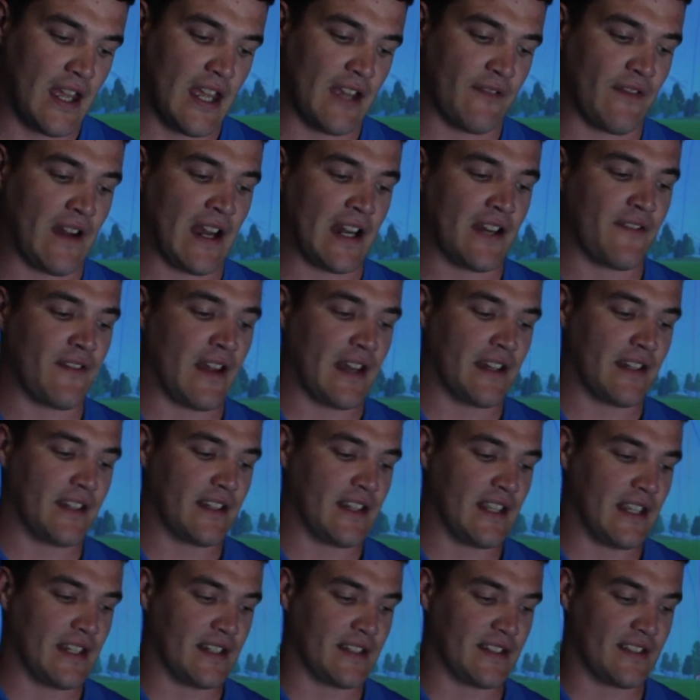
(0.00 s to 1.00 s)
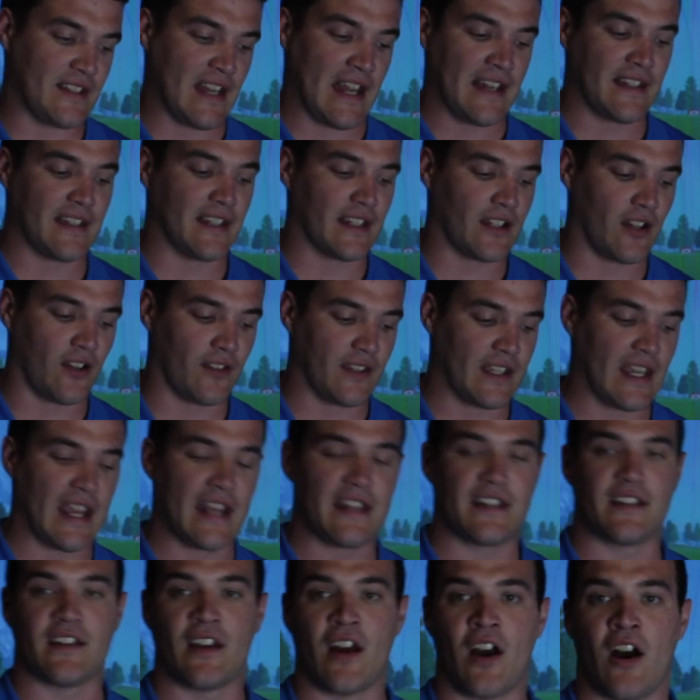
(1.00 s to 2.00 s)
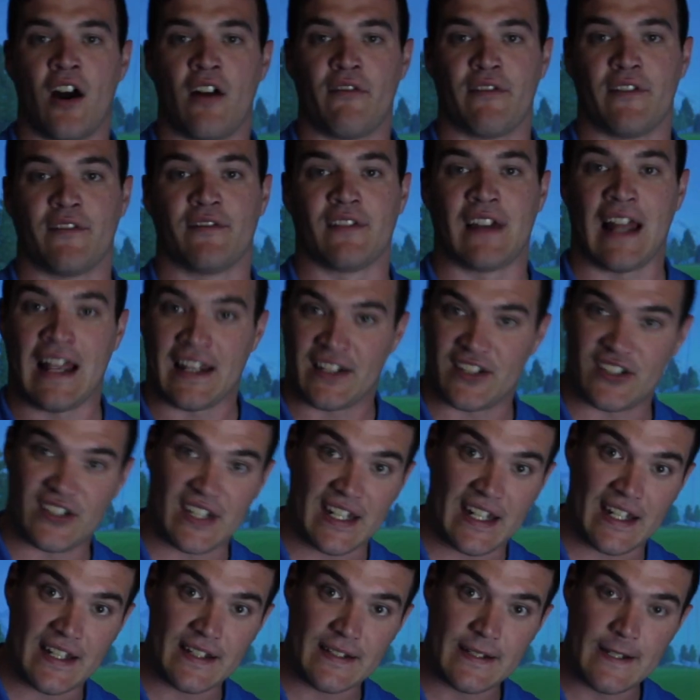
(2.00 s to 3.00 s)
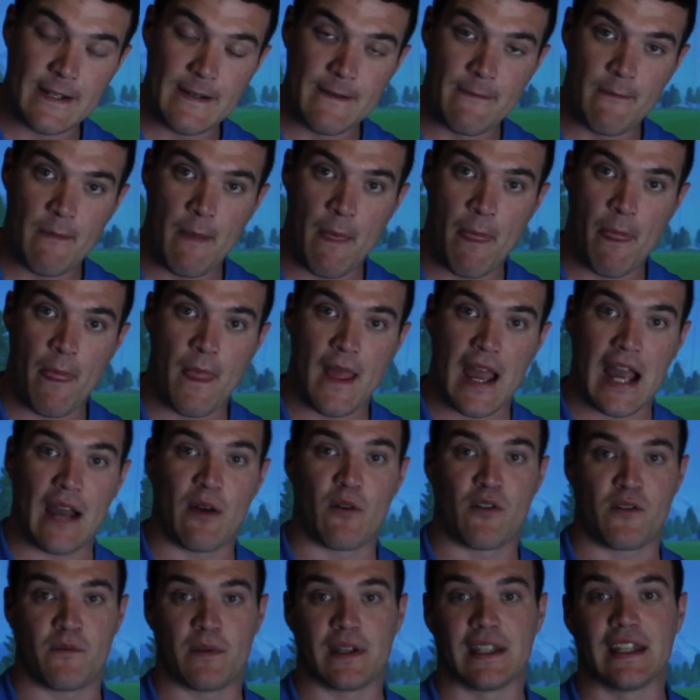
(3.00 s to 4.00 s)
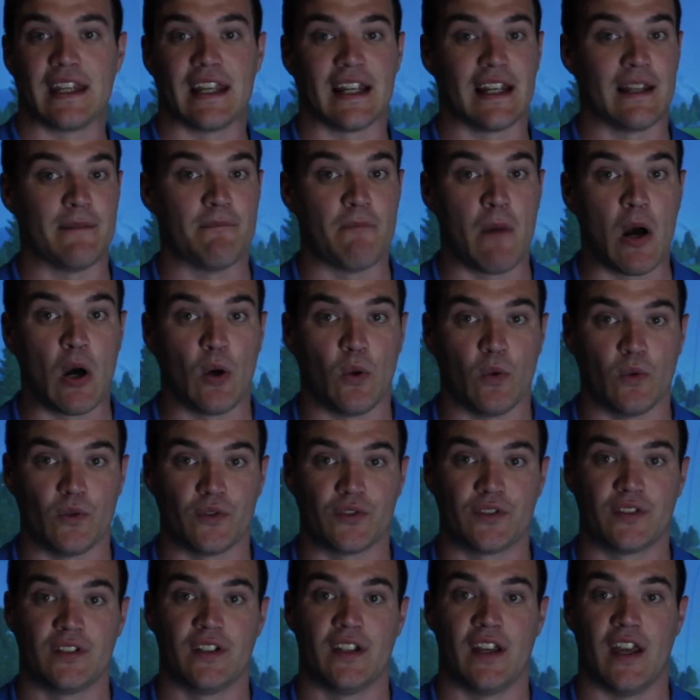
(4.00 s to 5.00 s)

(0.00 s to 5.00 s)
If I'd have had this setting on the eight and a half of last year's, I would have been killing moles